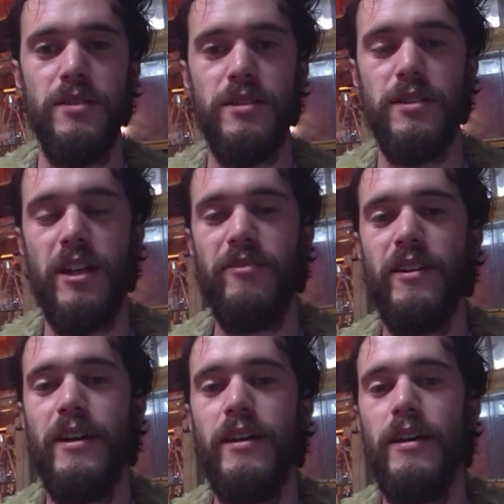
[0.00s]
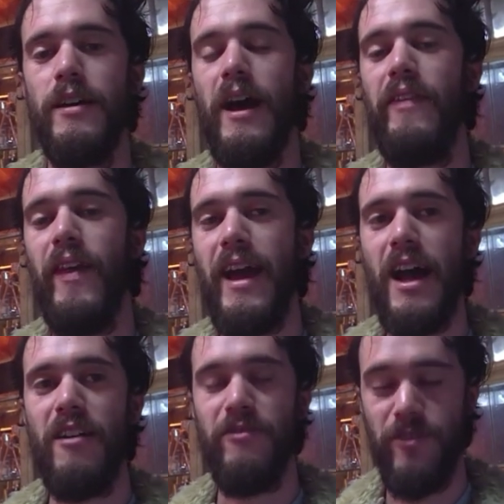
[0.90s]
sort of stuff. And they
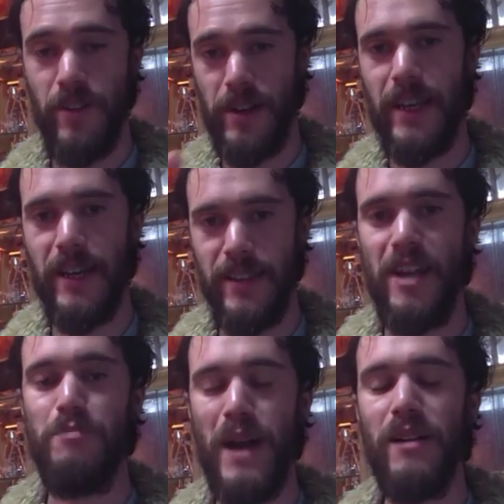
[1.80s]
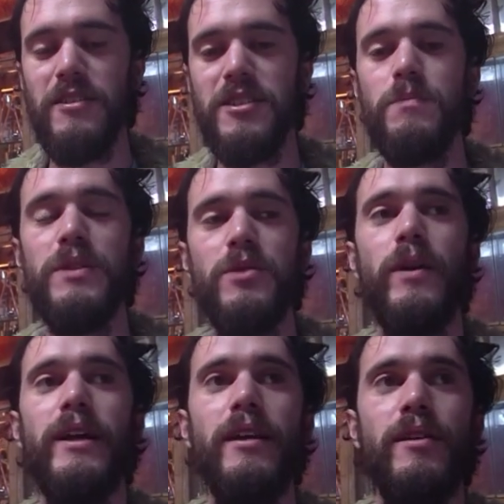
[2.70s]
have, again, that balance
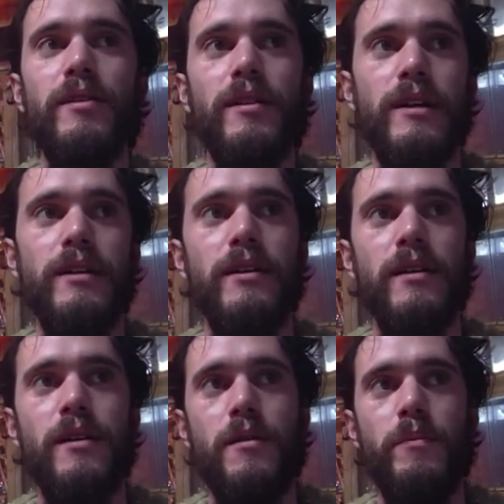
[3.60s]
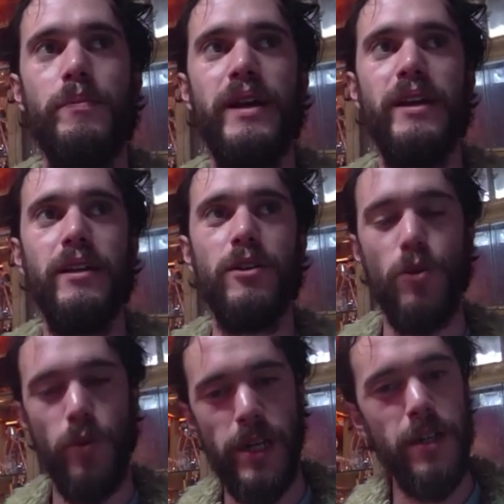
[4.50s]
between being
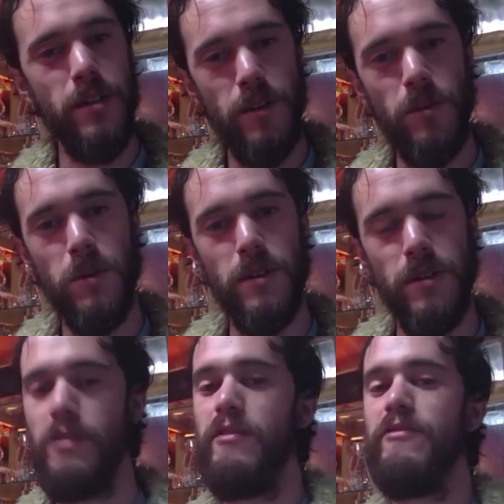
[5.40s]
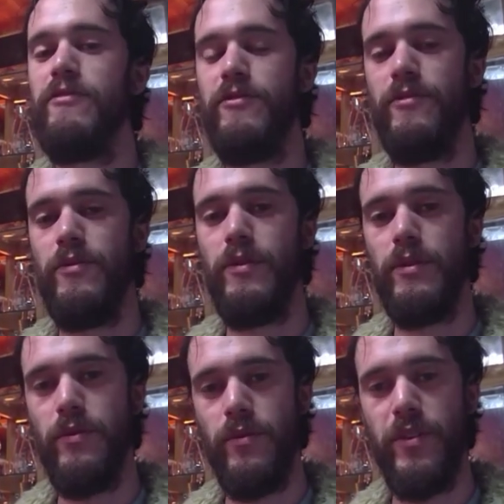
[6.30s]
critical of
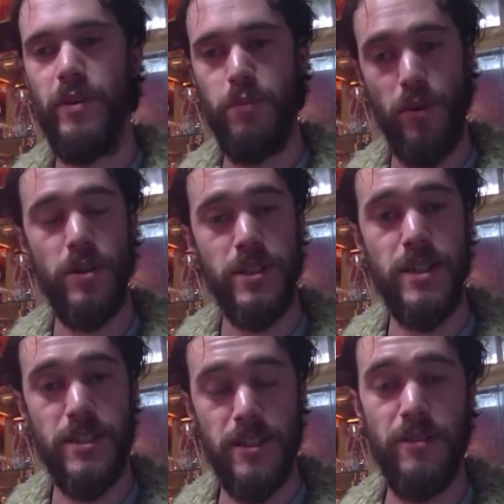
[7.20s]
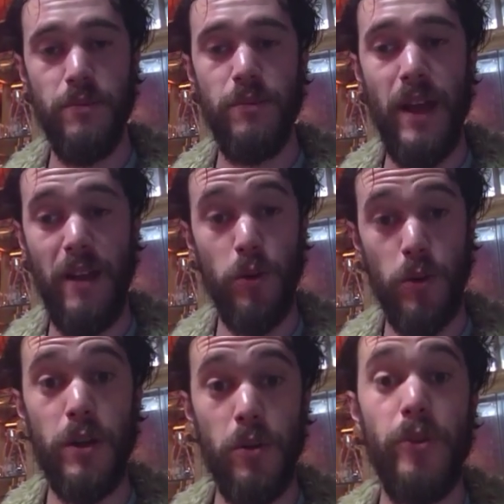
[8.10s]
the process and
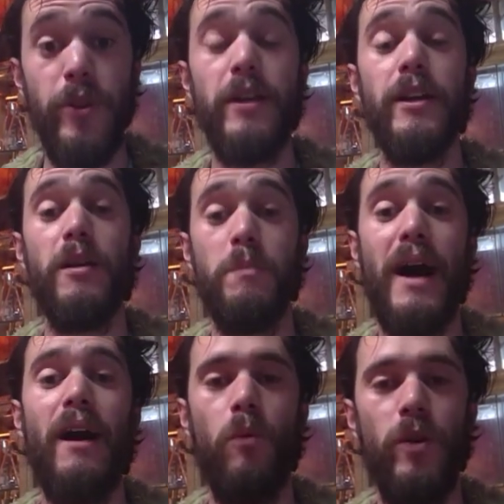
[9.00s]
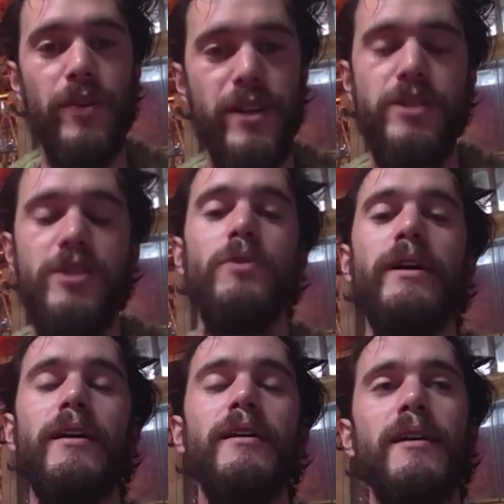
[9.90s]
critical thinking about what they're
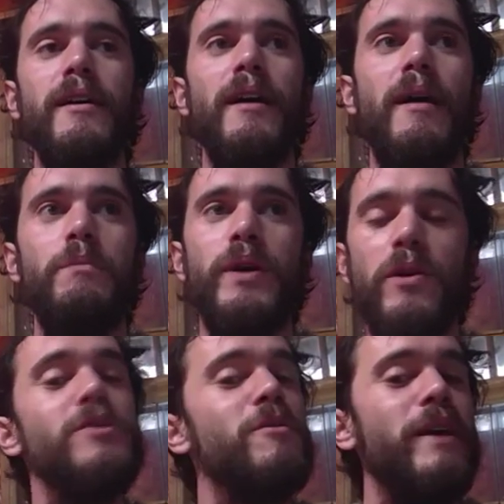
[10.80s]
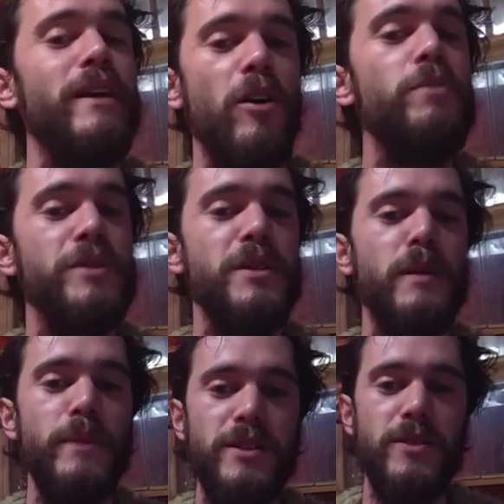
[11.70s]
doing, but also being open to the
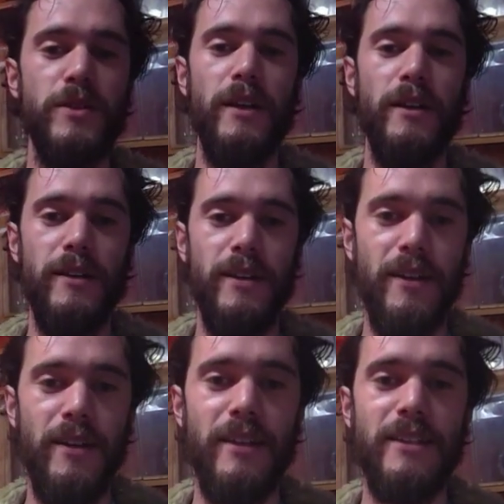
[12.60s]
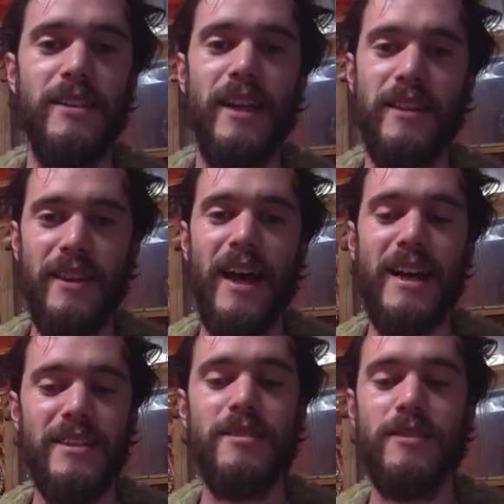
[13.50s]
mystery. Oh, yeah. It's like,
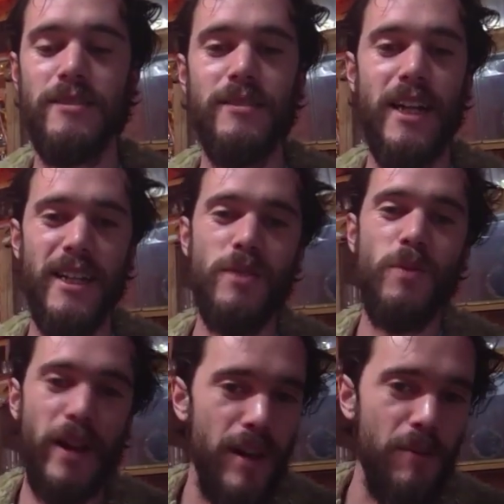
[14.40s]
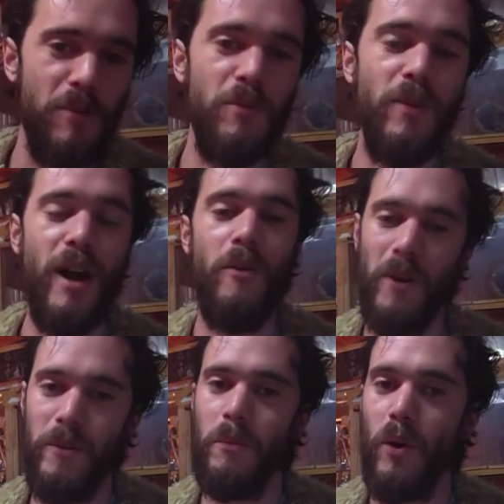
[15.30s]
it's, that's what I, I
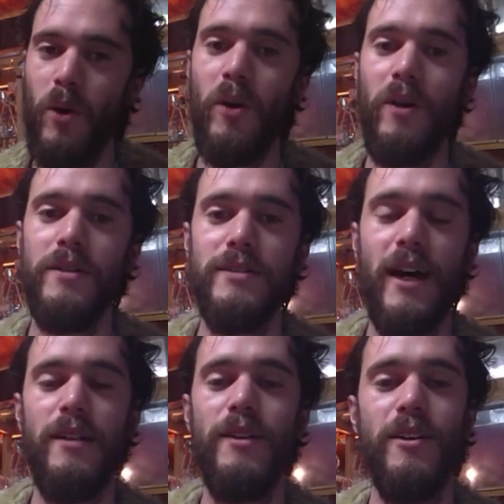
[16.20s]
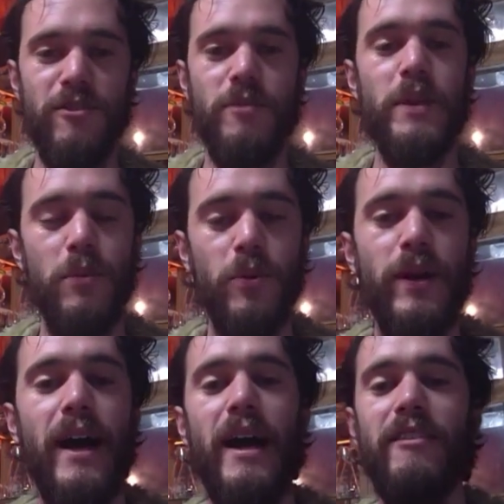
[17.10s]
want more dialogue for people to
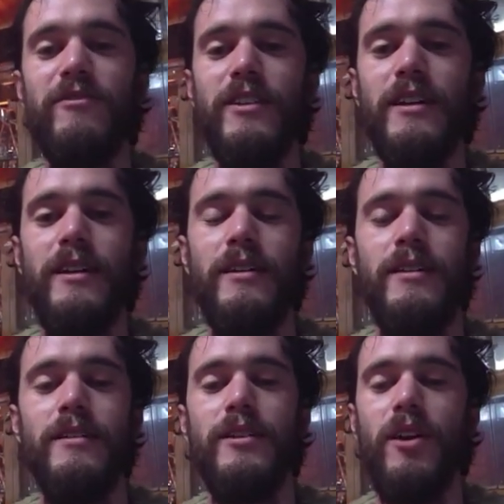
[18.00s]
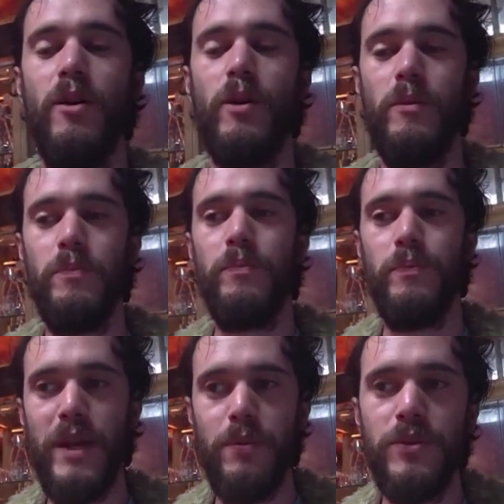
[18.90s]
have. Yeah. You know, I want
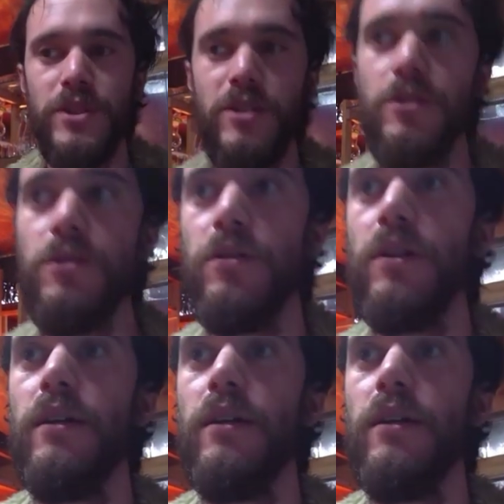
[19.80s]
people to